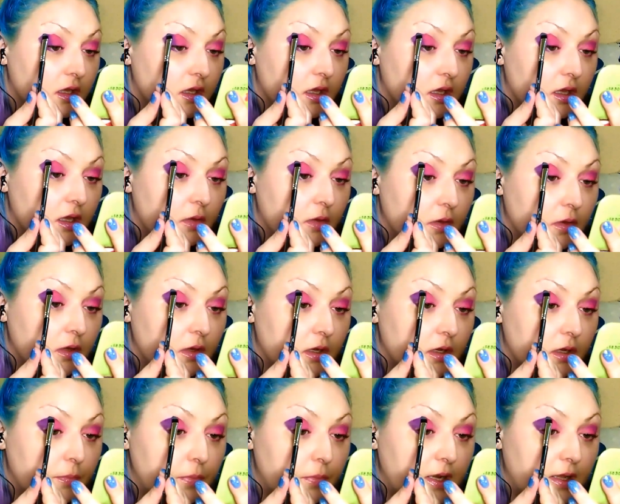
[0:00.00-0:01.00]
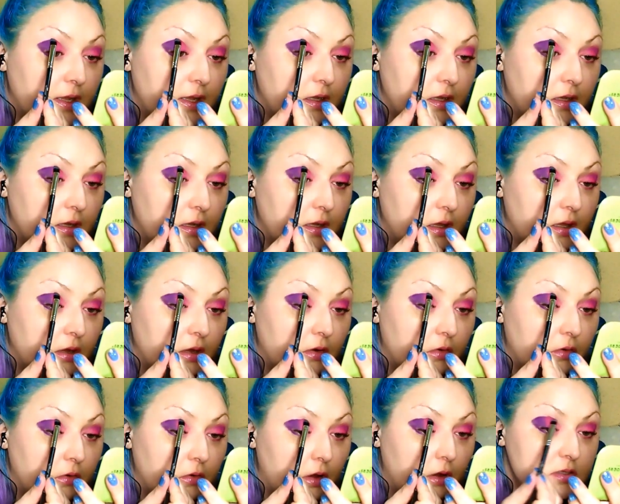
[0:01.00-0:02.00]
and we're going to blend it
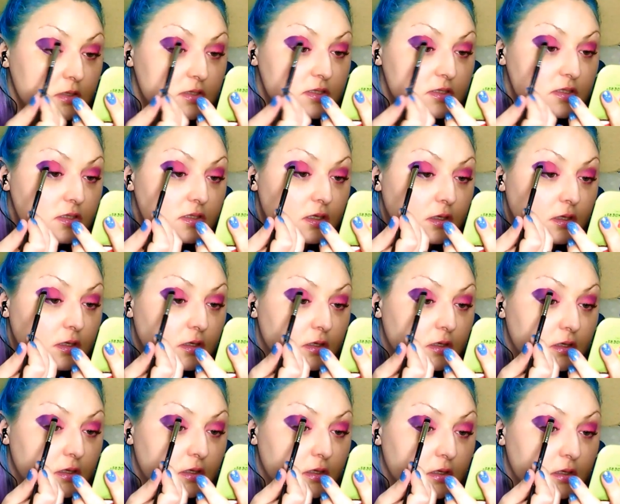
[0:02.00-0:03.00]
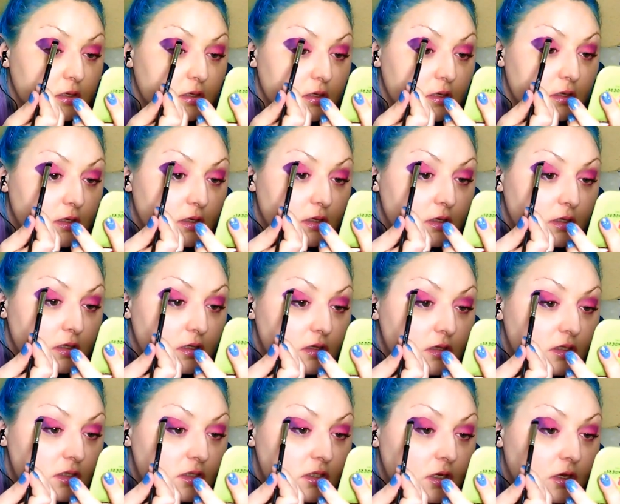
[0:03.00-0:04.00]
across the
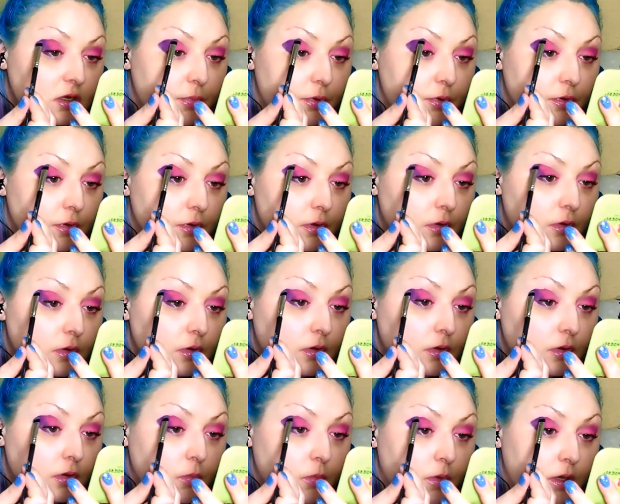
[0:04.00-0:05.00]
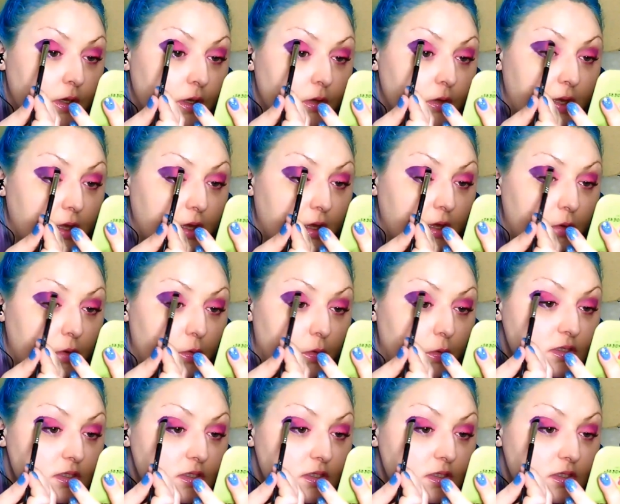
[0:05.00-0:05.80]
top where your pink was.